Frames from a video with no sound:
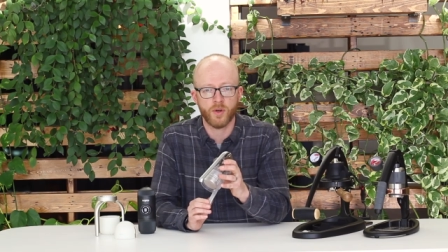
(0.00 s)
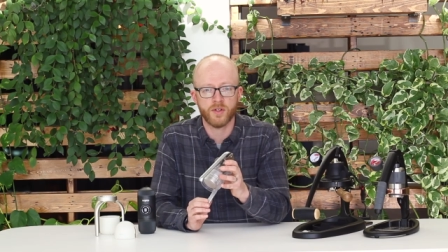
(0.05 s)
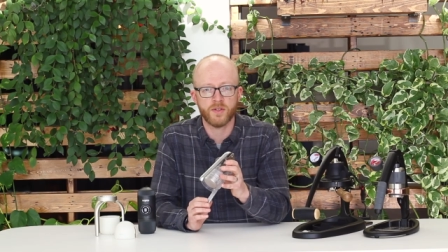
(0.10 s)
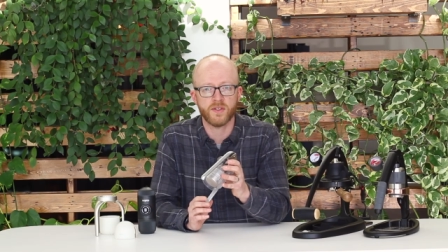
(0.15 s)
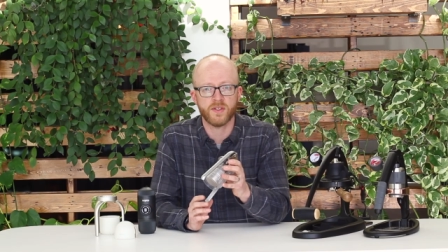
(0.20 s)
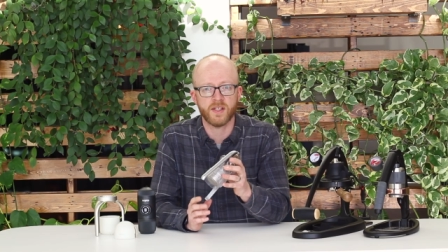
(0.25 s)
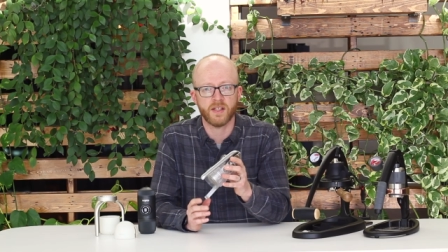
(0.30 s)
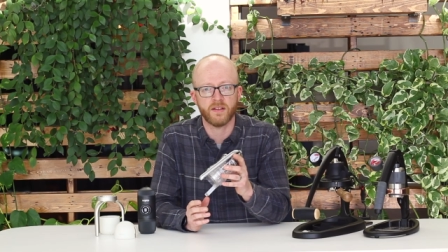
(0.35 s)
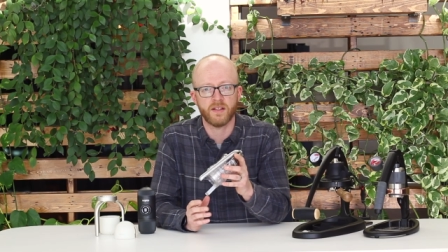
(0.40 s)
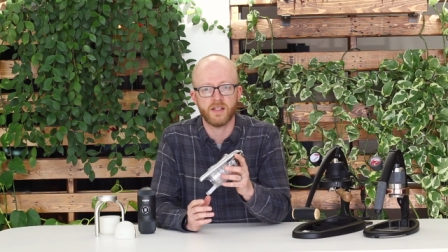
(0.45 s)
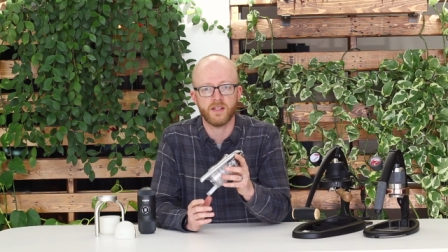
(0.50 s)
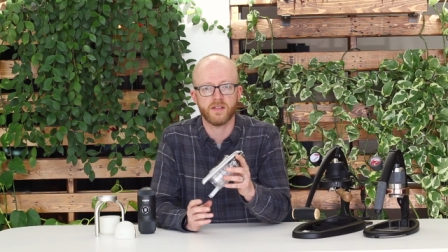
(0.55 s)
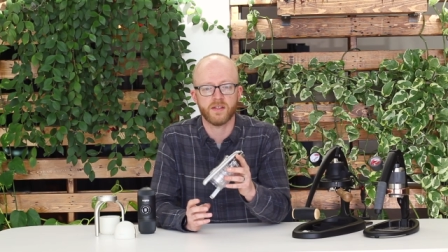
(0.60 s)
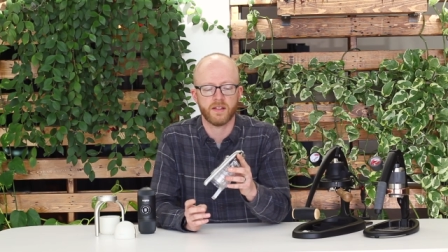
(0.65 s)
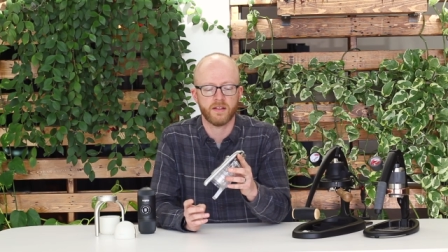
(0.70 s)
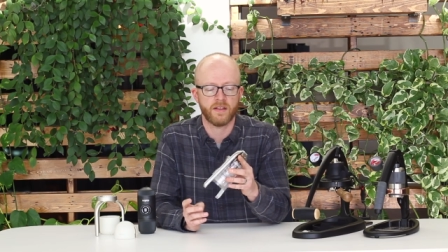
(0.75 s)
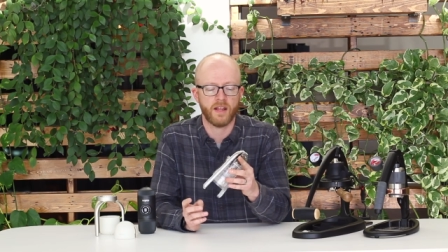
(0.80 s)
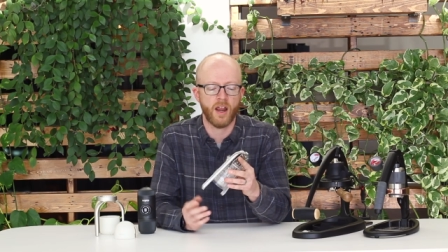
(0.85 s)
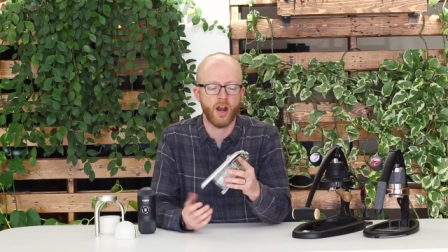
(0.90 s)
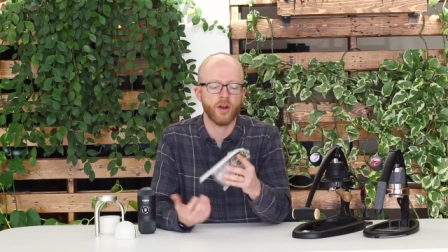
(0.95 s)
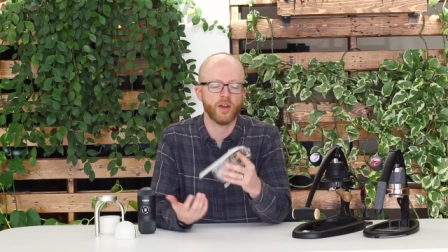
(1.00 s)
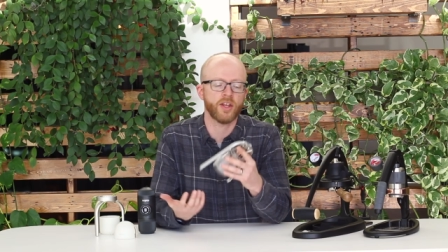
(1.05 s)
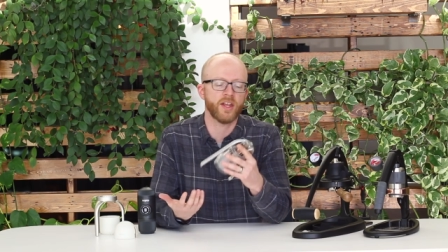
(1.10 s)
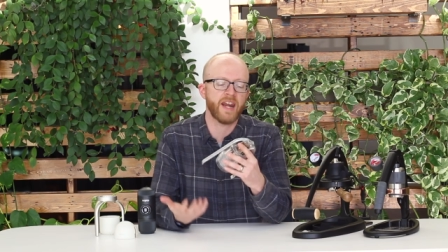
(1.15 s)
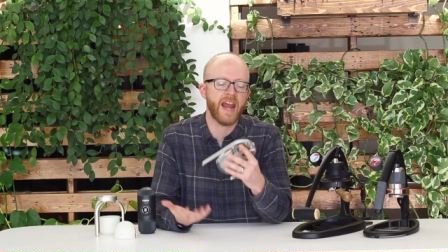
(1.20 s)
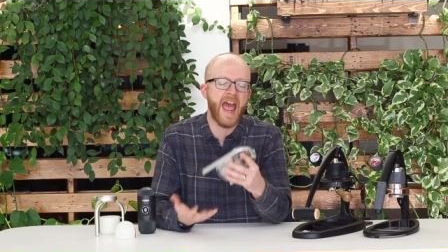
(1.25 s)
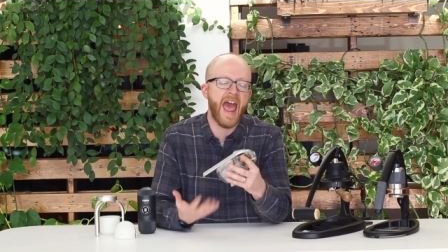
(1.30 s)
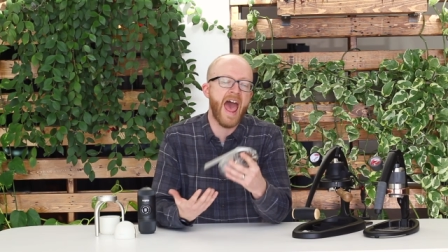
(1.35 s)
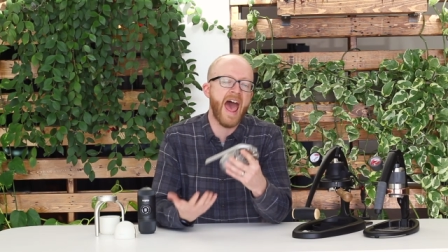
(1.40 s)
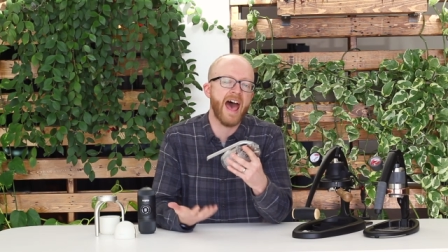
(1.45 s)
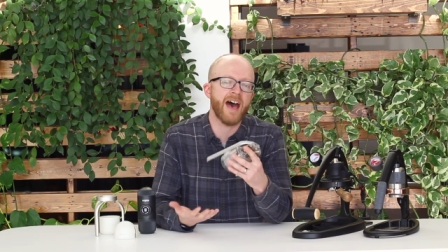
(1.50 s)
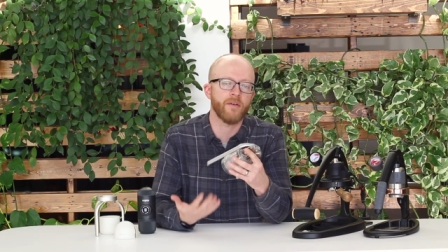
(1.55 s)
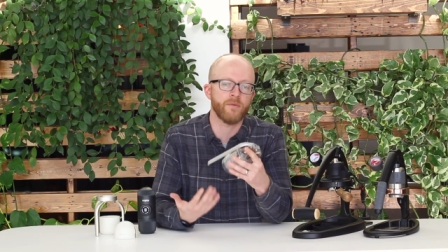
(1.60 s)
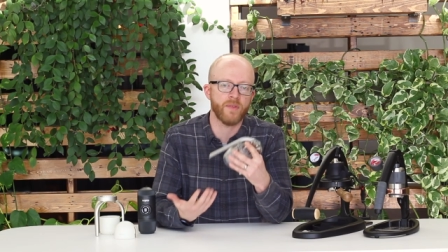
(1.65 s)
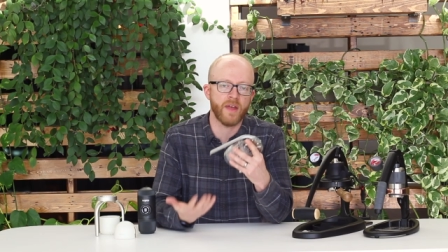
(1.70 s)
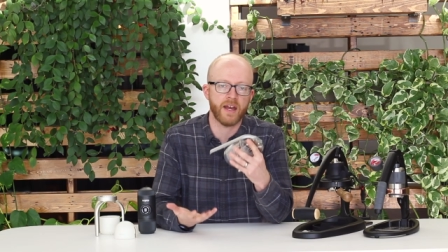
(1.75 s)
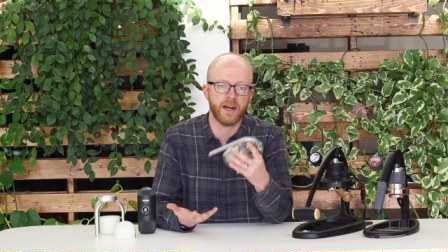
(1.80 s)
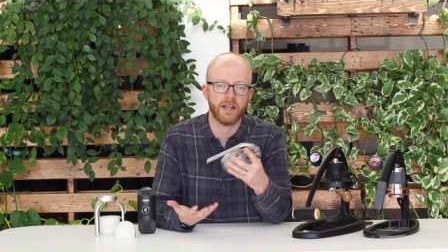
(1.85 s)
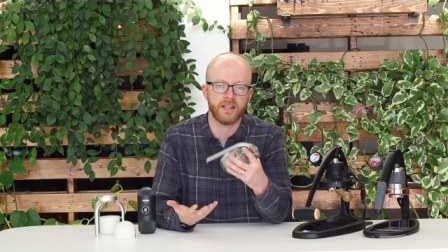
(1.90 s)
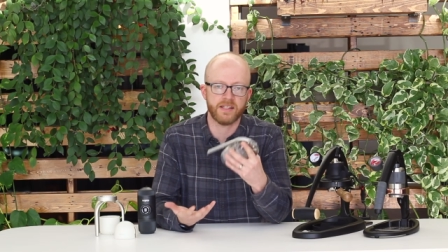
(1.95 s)
purchasing these. That they aren't going to have
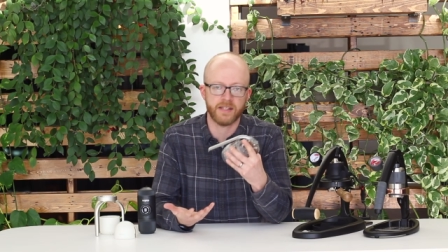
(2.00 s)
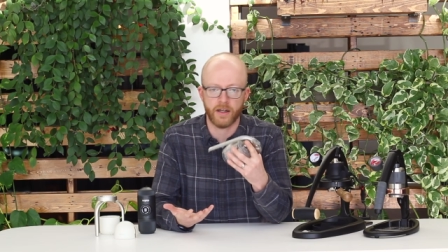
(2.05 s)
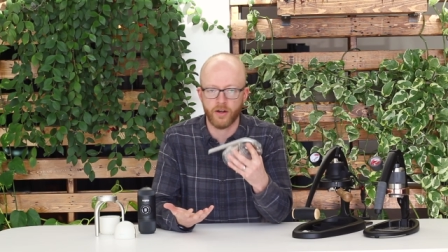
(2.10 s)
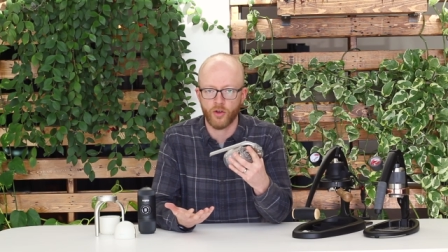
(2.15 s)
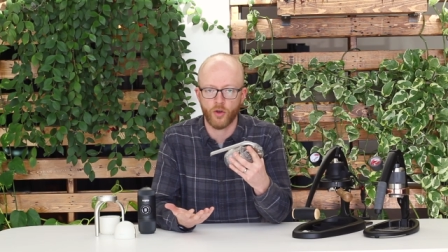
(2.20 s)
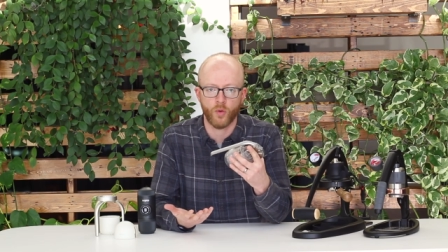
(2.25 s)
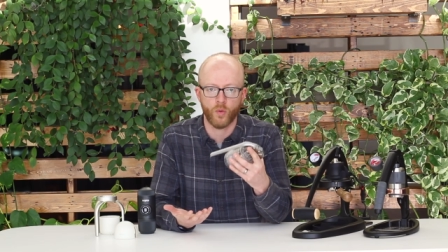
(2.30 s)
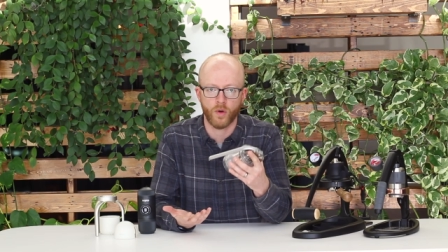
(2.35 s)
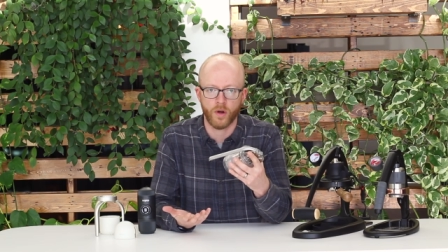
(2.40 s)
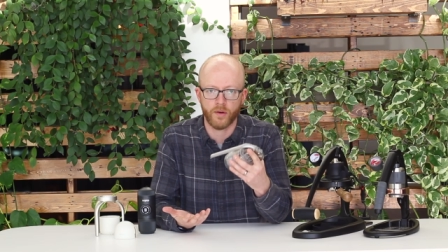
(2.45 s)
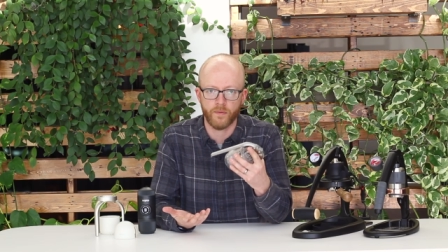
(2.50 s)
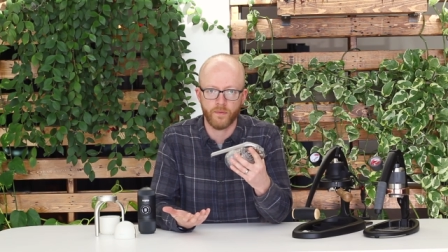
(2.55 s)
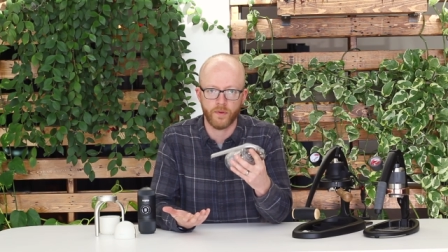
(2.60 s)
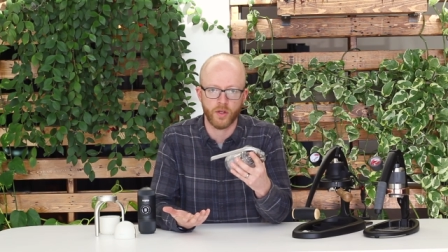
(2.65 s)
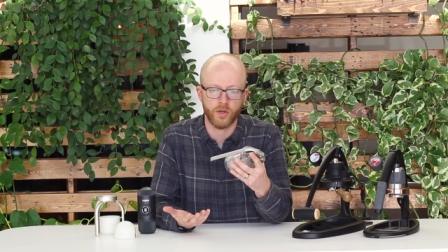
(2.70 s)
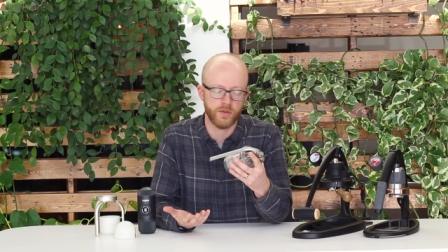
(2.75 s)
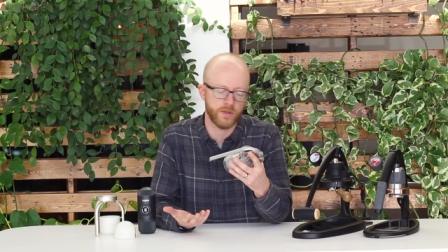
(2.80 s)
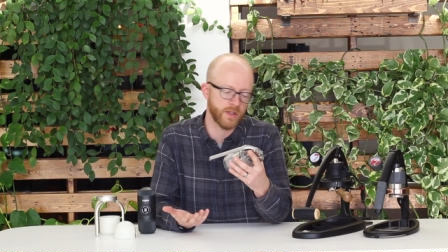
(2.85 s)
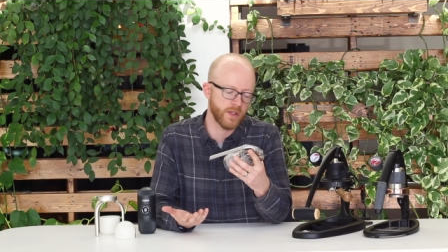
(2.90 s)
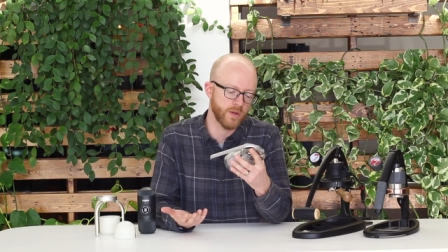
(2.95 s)
that identical workflow